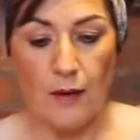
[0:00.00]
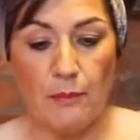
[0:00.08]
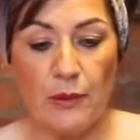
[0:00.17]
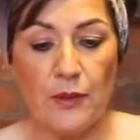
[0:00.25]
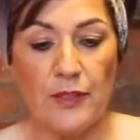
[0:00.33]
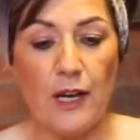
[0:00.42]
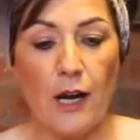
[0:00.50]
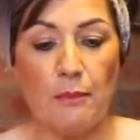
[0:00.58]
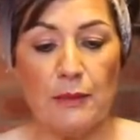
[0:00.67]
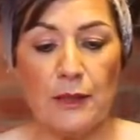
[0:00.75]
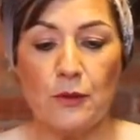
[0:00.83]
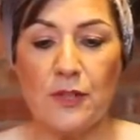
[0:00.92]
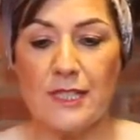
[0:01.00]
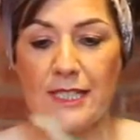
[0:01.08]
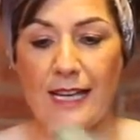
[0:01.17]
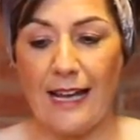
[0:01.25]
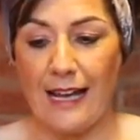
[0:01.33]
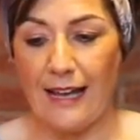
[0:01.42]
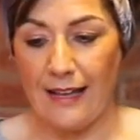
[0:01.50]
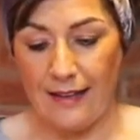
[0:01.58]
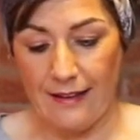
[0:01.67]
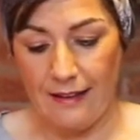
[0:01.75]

Put your blue star